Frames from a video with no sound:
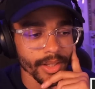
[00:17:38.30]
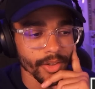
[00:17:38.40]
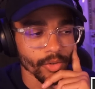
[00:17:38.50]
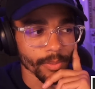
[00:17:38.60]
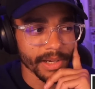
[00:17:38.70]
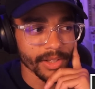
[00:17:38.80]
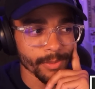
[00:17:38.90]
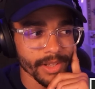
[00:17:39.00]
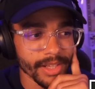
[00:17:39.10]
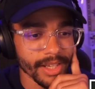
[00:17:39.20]
This reminds
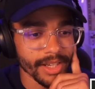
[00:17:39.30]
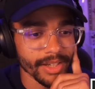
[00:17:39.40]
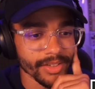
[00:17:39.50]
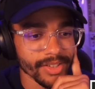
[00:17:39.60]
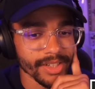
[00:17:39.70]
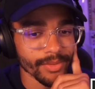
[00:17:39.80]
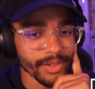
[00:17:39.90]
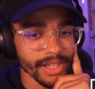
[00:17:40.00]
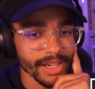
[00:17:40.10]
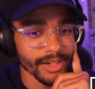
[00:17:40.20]
me of the ending scene
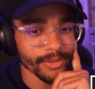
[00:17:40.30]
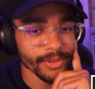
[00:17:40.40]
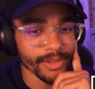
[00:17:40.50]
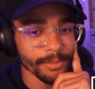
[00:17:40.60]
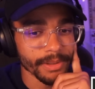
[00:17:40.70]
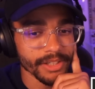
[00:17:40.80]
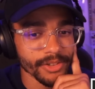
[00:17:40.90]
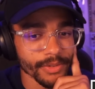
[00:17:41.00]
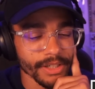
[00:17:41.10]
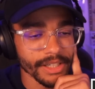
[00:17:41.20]
of Get Out with the
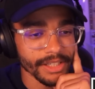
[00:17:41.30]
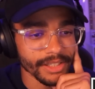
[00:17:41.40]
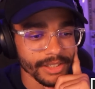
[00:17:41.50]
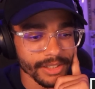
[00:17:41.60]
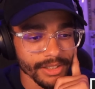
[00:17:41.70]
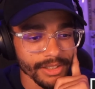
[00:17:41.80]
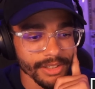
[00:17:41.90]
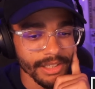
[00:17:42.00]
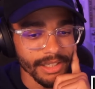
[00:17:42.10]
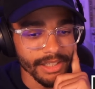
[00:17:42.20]
bitch fucking
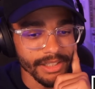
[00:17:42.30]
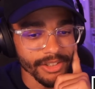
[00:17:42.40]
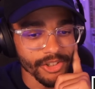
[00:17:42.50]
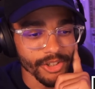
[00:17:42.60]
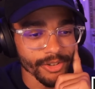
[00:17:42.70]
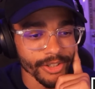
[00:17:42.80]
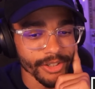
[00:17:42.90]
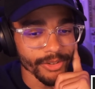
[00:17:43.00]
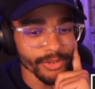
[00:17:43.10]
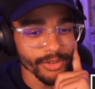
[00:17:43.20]
eating the
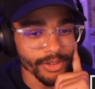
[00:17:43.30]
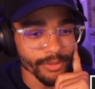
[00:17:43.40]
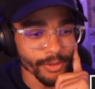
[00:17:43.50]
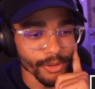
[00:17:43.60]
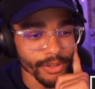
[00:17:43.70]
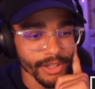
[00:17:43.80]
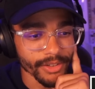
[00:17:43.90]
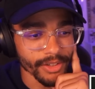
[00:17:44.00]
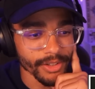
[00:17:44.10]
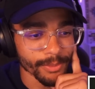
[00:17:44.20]
Cheerios, looking for her
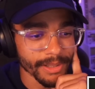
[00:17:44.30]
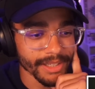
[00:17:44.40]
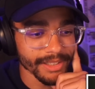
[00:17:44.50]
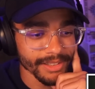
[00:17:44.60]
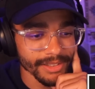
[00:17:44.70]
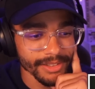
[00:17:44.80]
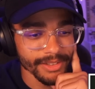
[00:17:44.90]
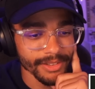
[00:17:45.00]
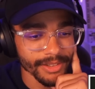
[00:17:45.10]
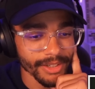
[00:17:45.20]
next suspect,
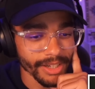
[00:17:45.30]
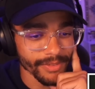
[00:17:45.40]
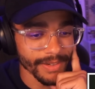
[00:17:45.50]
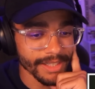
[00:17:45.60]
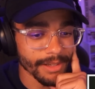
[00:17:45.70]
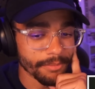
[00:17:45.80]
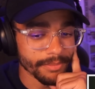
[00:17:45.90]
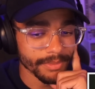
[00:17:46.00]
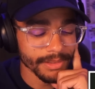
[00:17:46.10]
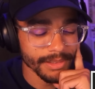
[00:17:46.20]
her next
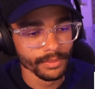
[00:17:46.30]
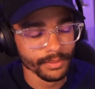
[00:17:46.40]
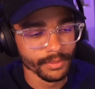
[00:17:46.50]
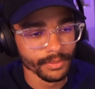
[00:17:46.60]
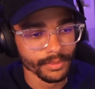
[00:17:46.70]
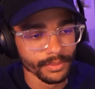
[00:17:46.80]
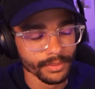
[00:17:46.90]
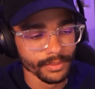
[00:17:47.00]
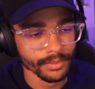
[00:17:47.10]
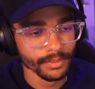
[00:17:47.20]
victim. You
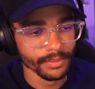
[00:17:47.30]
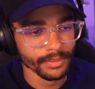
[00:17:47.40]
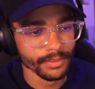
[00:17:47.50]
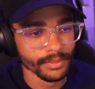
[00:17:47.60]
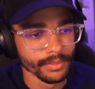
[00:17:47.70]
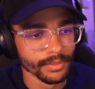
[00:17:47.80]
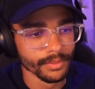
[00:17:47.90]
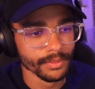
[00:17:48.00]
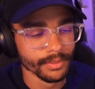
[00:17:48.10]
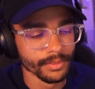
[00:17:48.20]
decided to go on the internet and
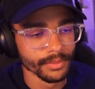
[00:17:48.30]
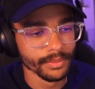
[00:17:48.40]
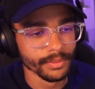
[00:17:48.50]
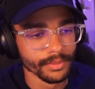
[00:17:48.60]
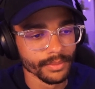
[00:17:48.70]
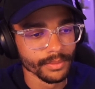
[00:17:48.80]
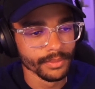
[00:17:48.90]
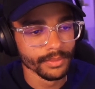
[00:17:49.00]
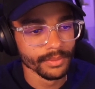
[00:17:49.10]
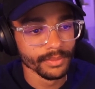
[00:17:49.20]
run your stupid mouth.